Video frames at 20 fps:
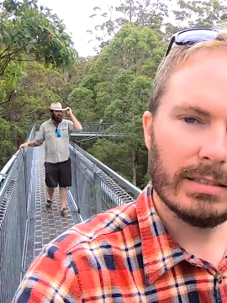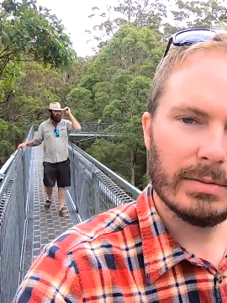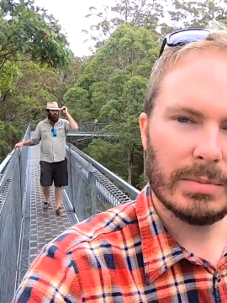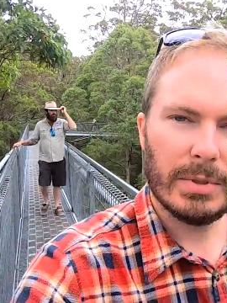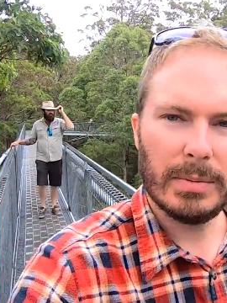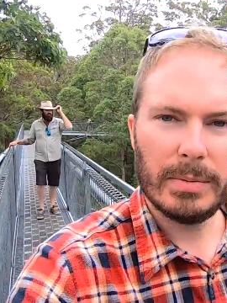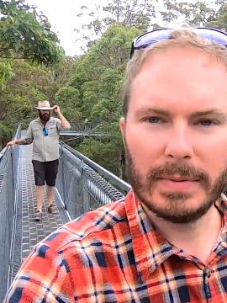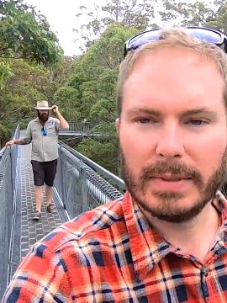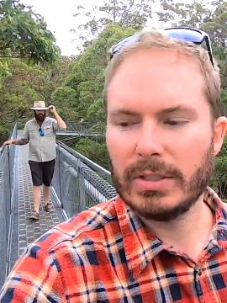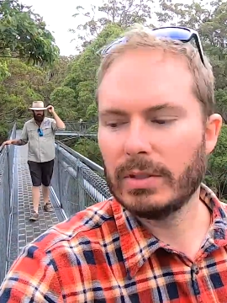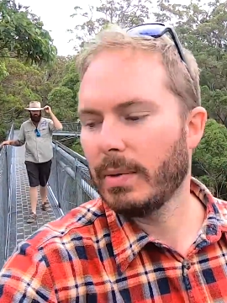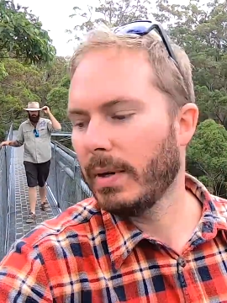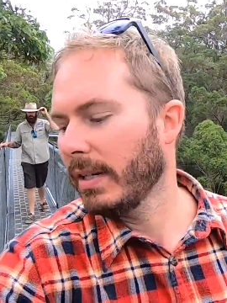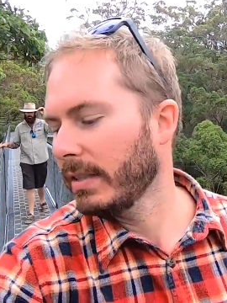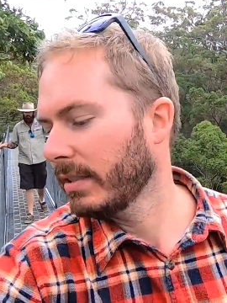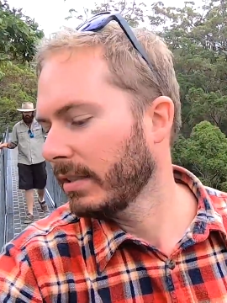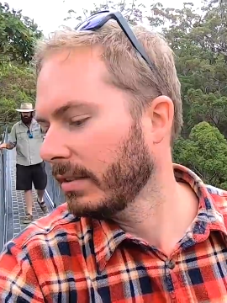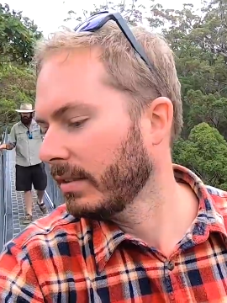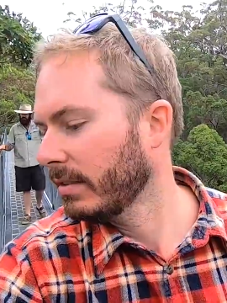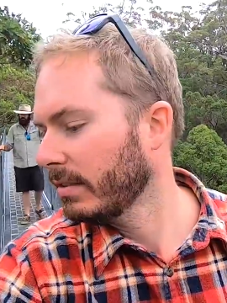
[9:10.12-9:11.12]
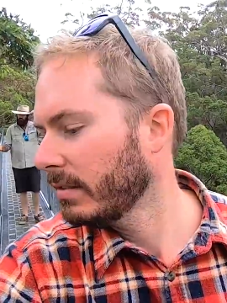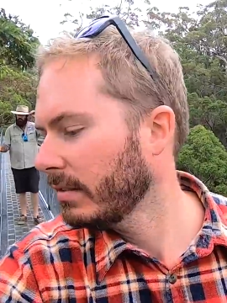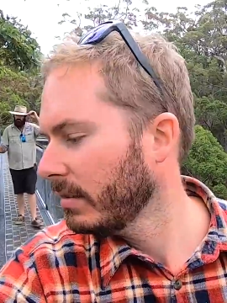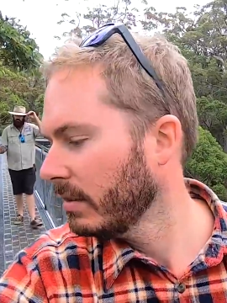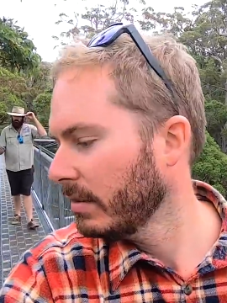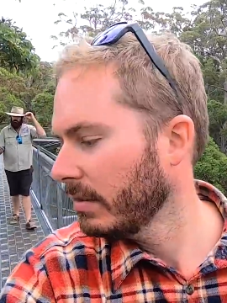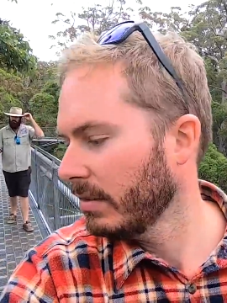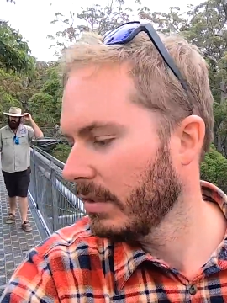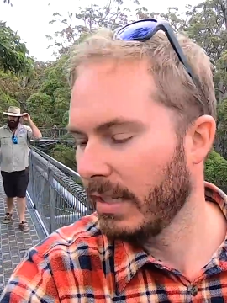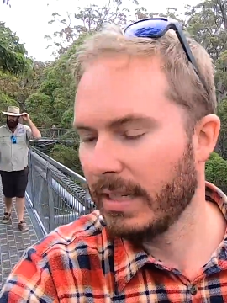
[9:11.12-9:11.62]
Probably twice
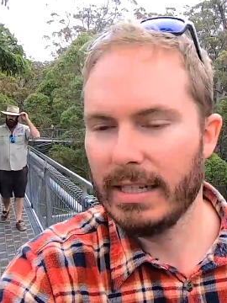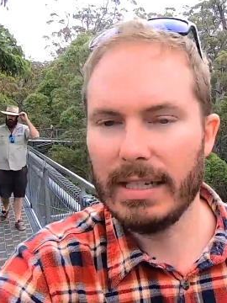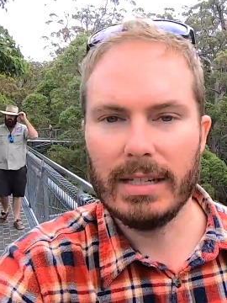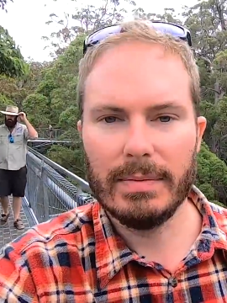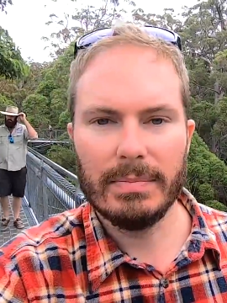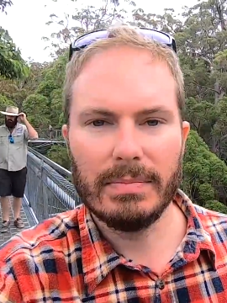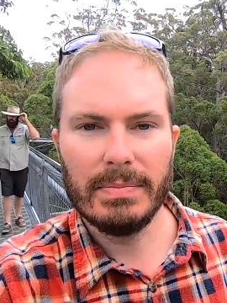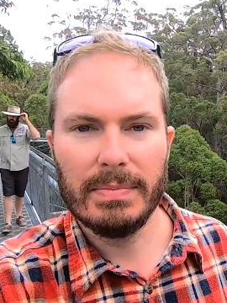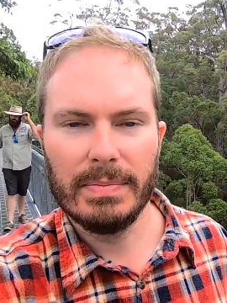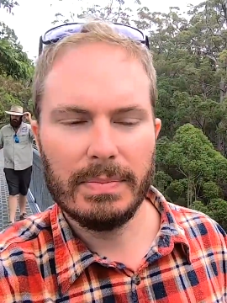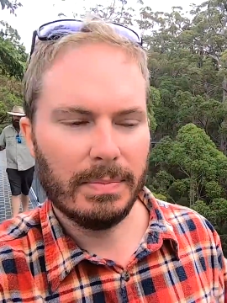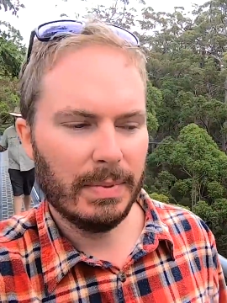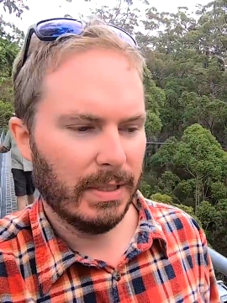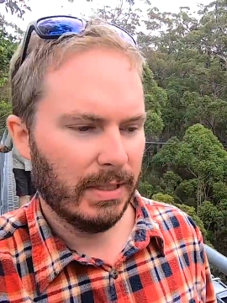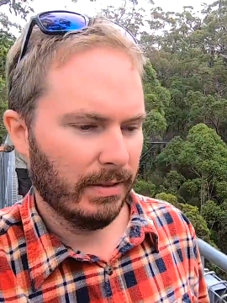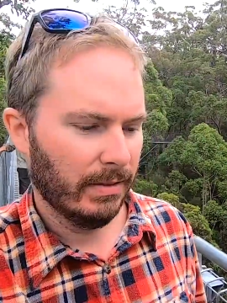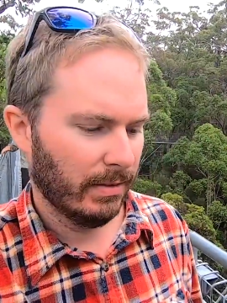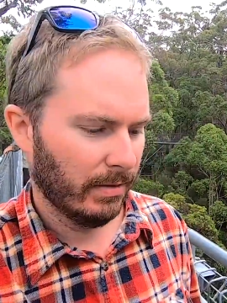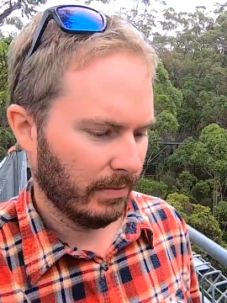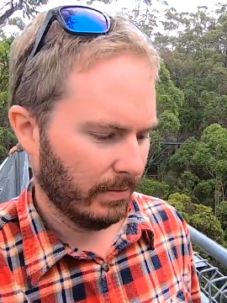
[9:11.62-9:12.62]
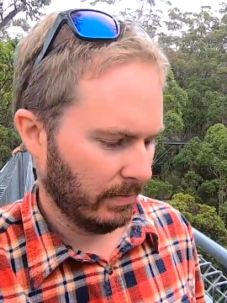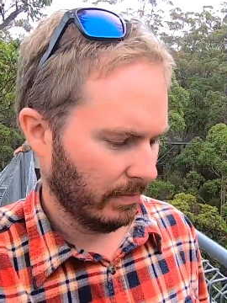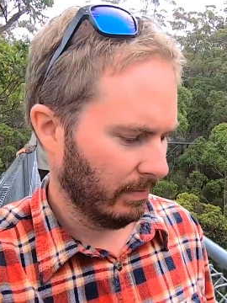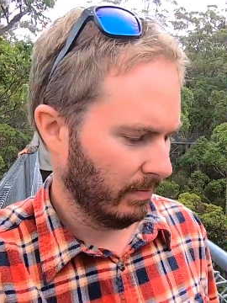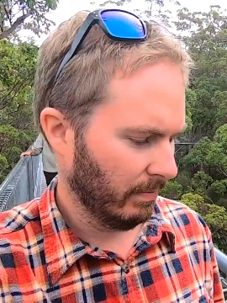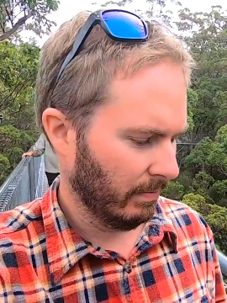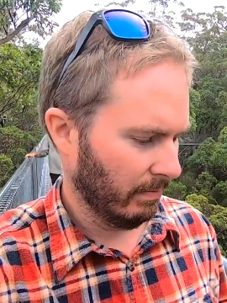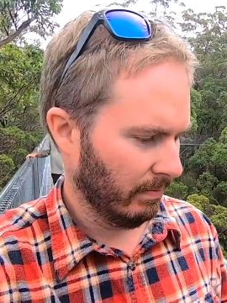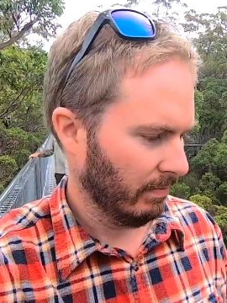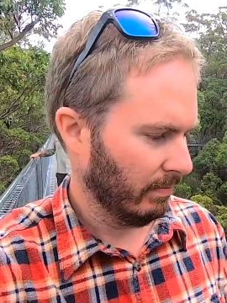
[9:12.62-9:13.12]
as high up, but
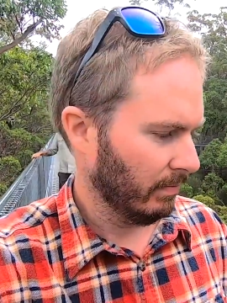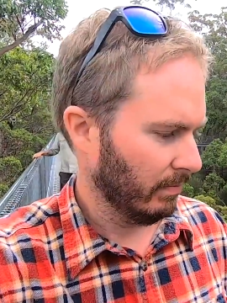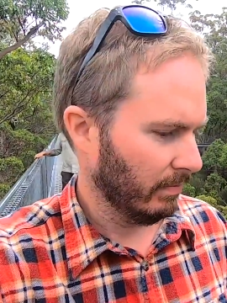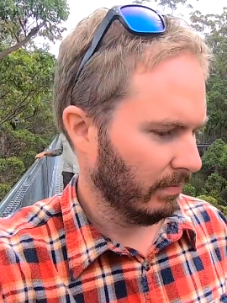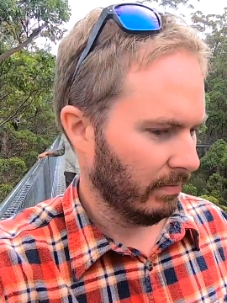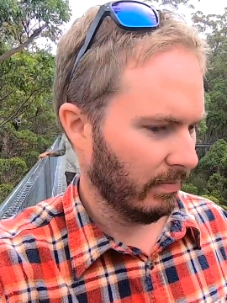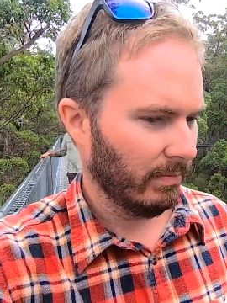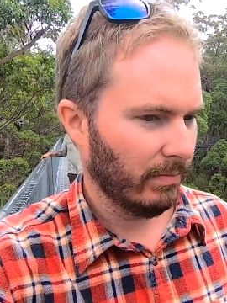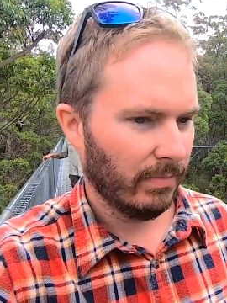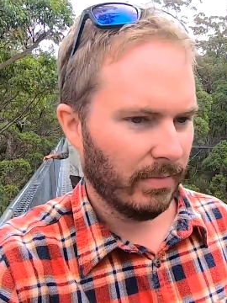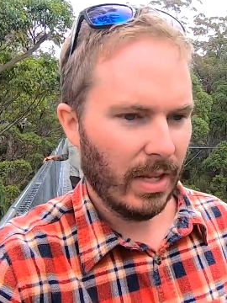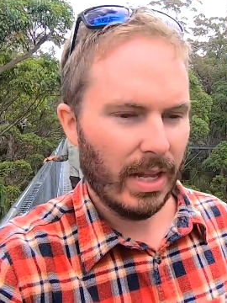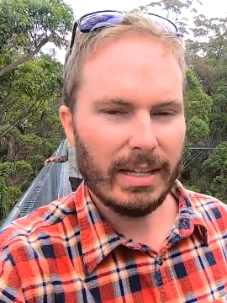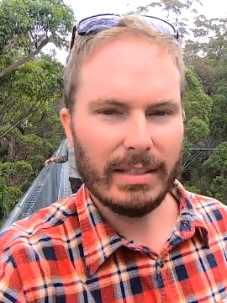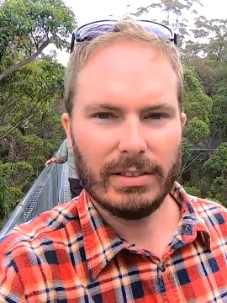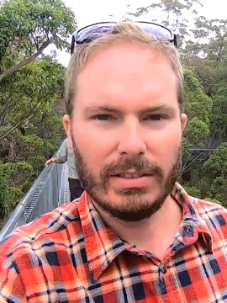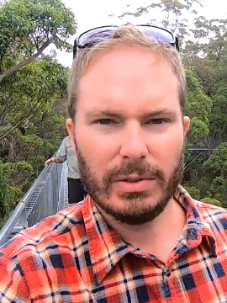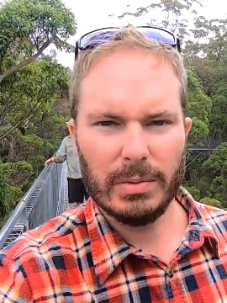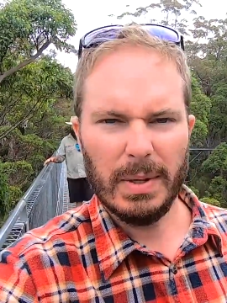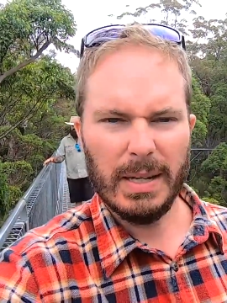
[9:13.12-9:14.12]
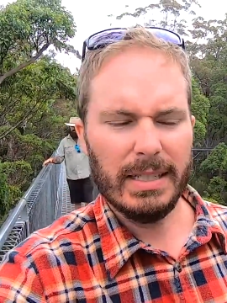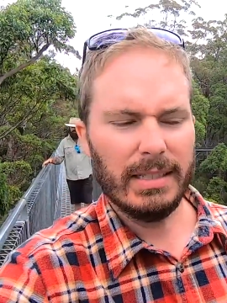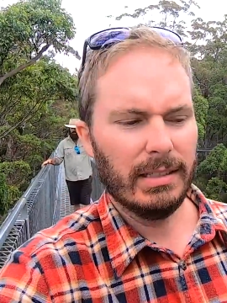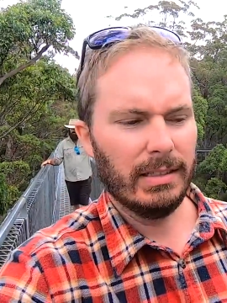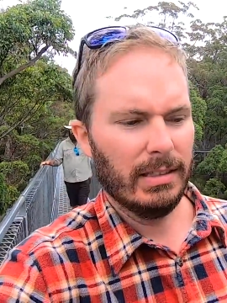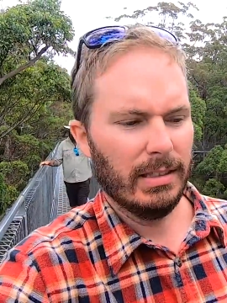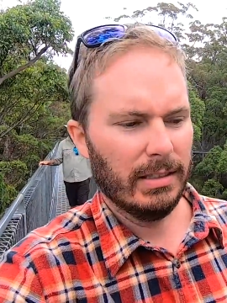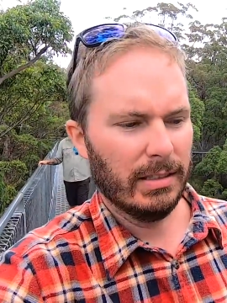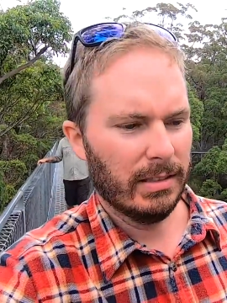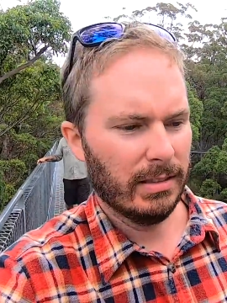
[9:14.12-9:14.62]
and it sways
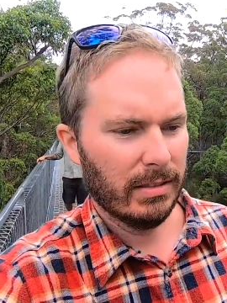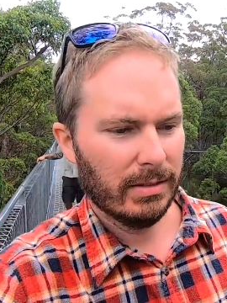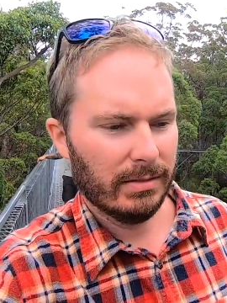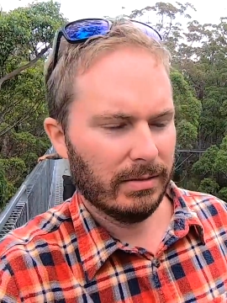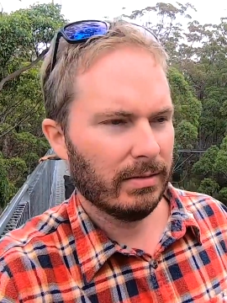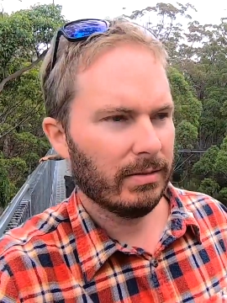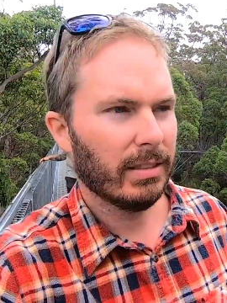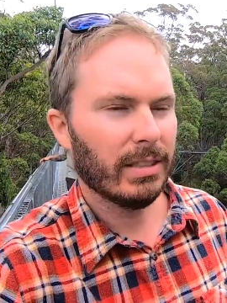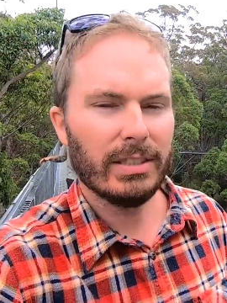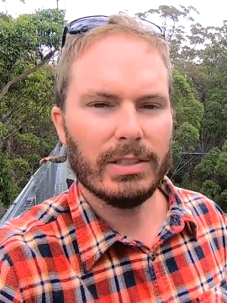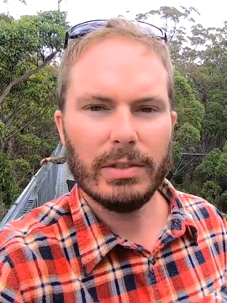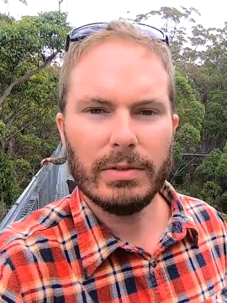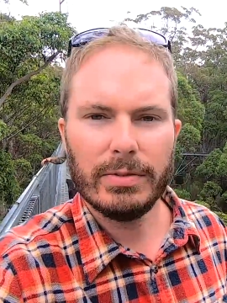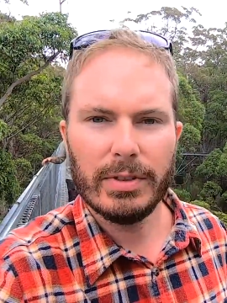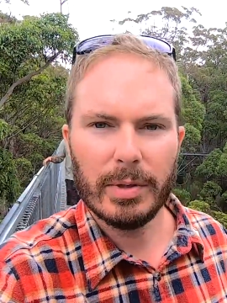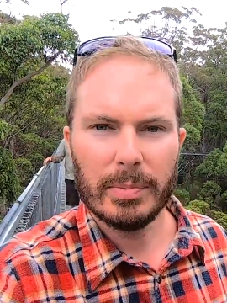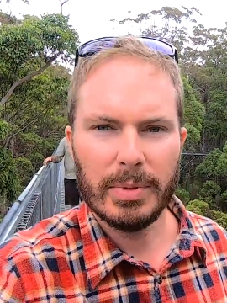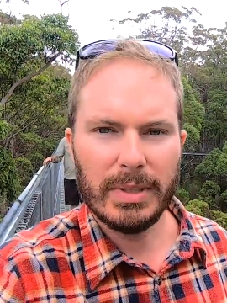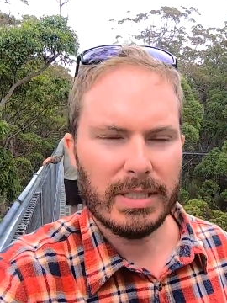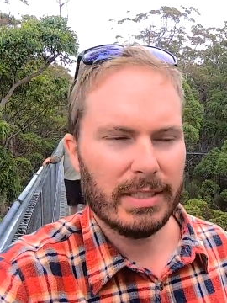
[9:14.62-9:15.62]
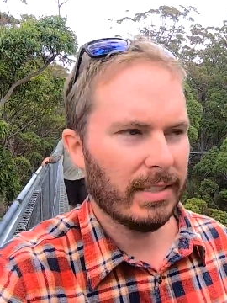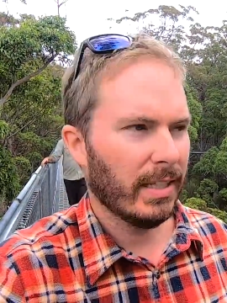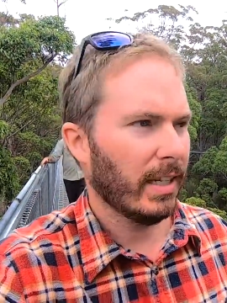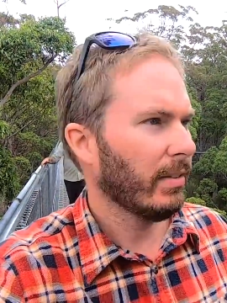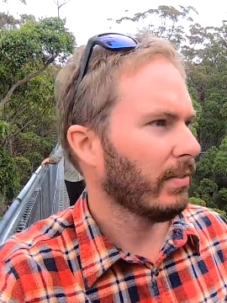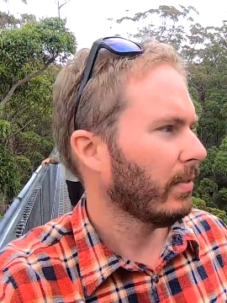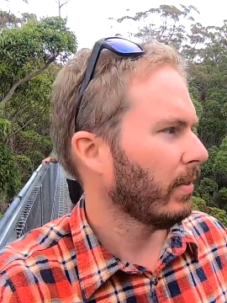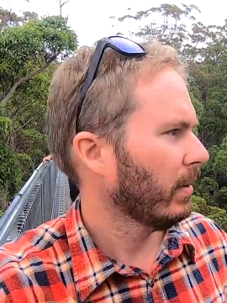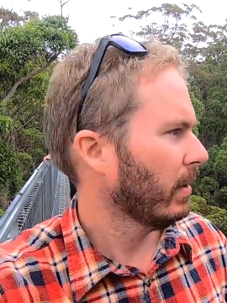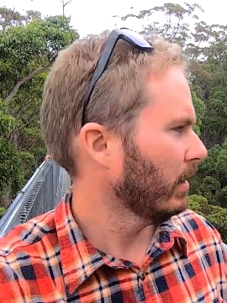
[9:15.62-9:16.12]
a lot. I still feel pretty
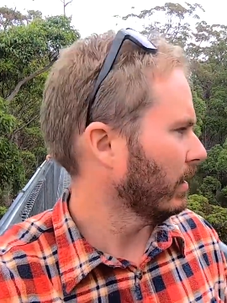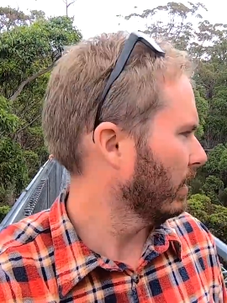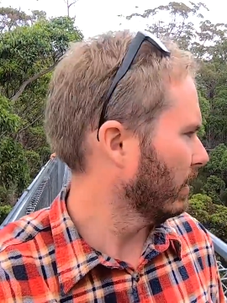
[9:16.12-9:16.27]
safe.